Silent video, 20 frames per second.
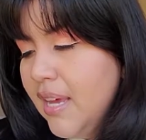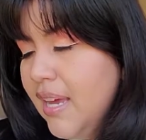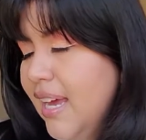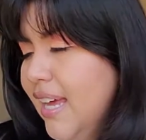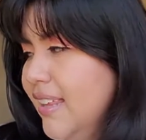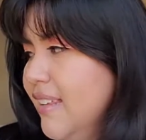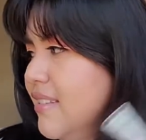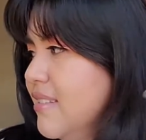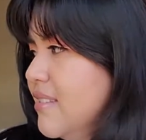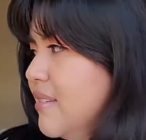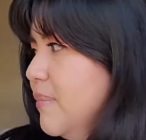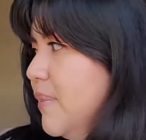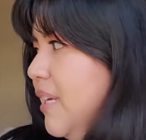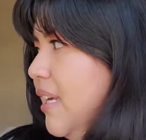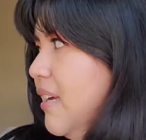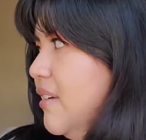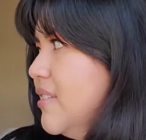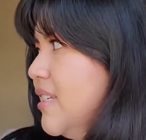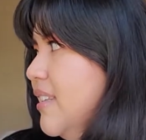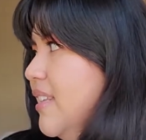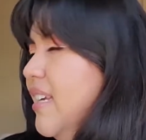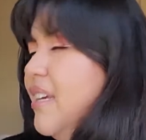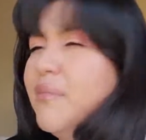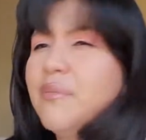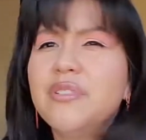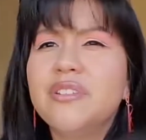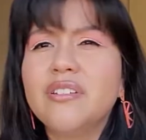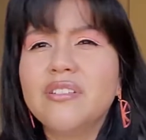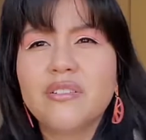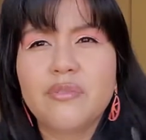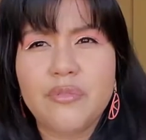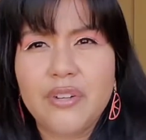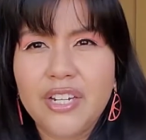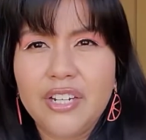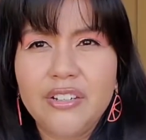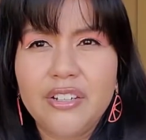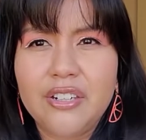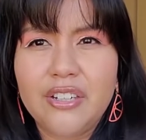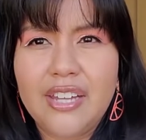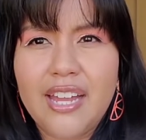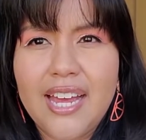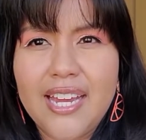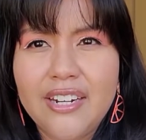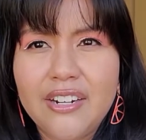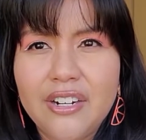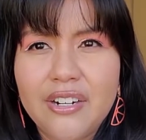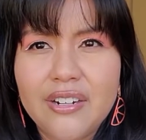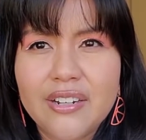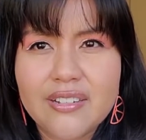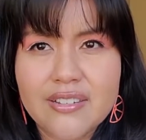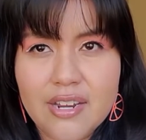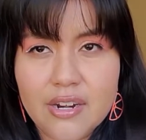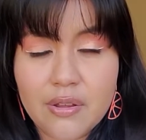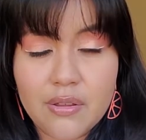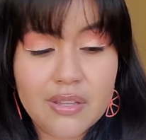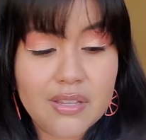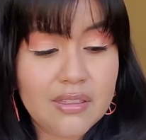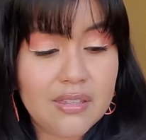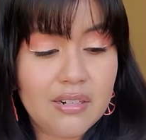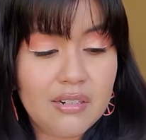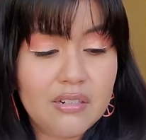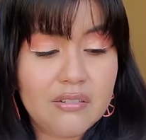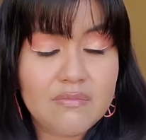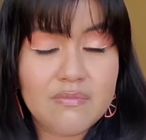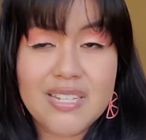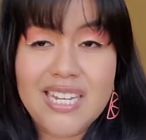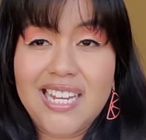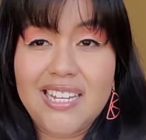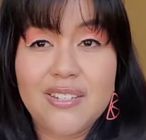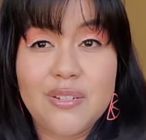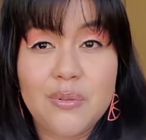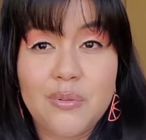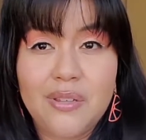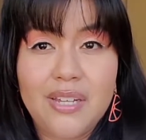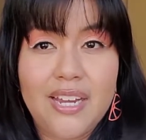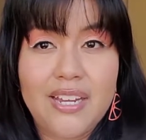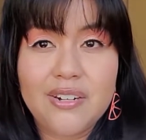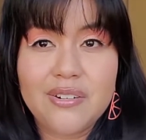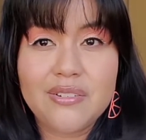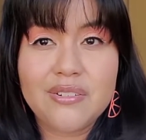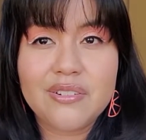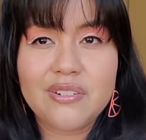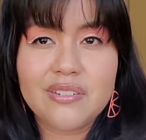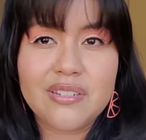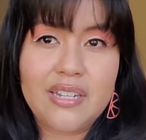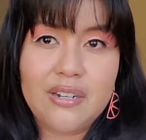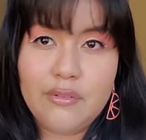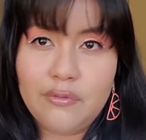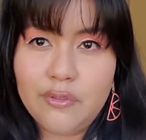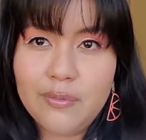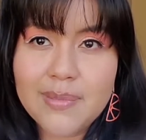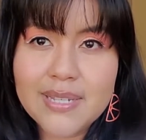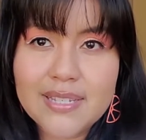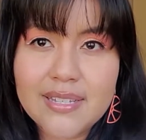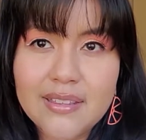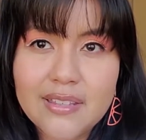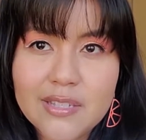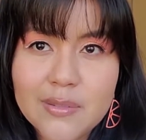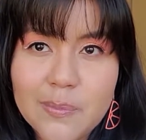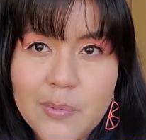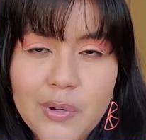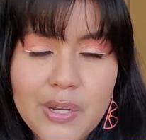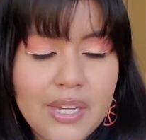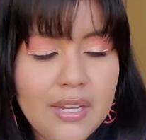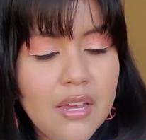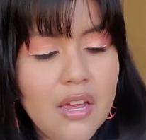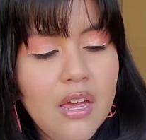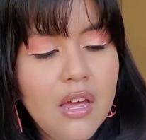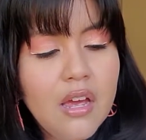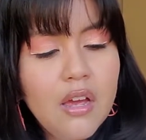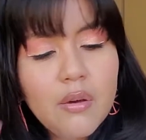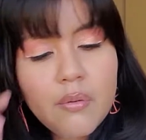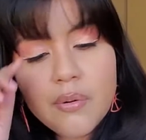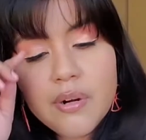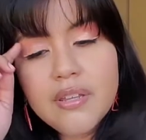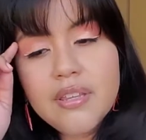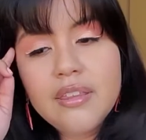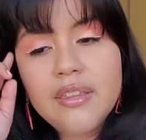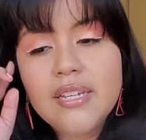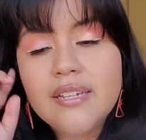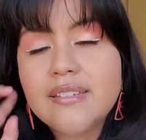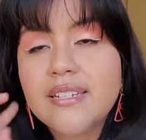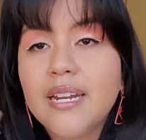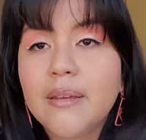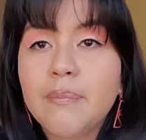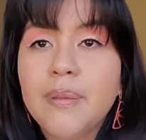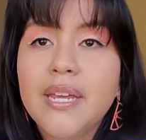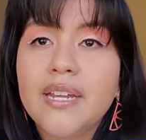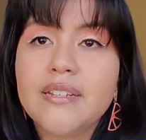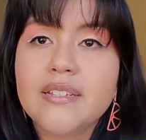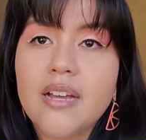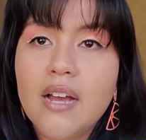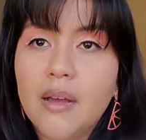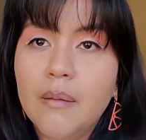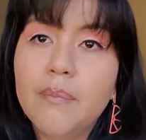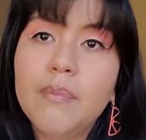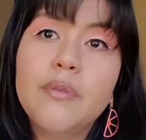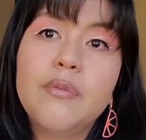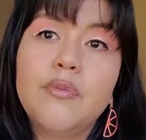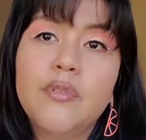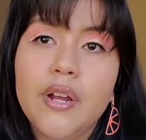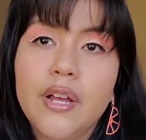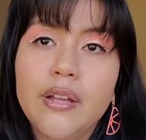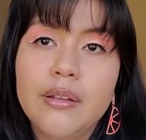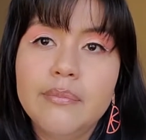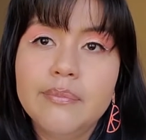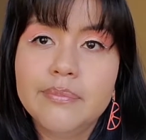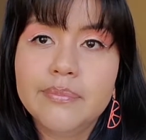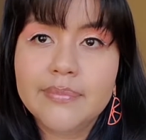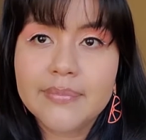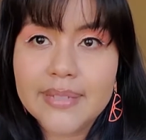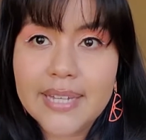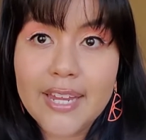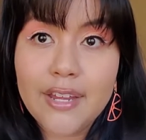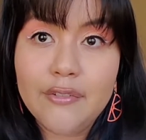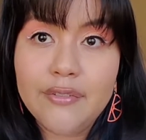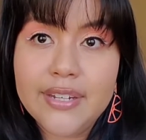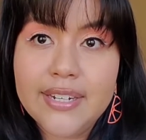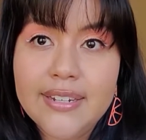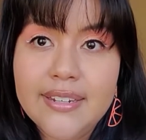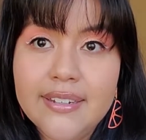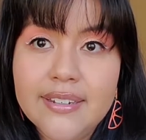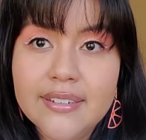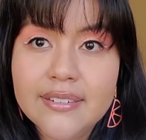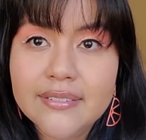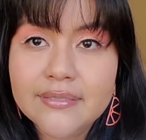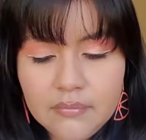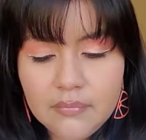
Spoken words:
And then something else, I think it was just a regular liner, because I know that their tattoo liners are just infamous at this point, were the things that I picked up from KVD.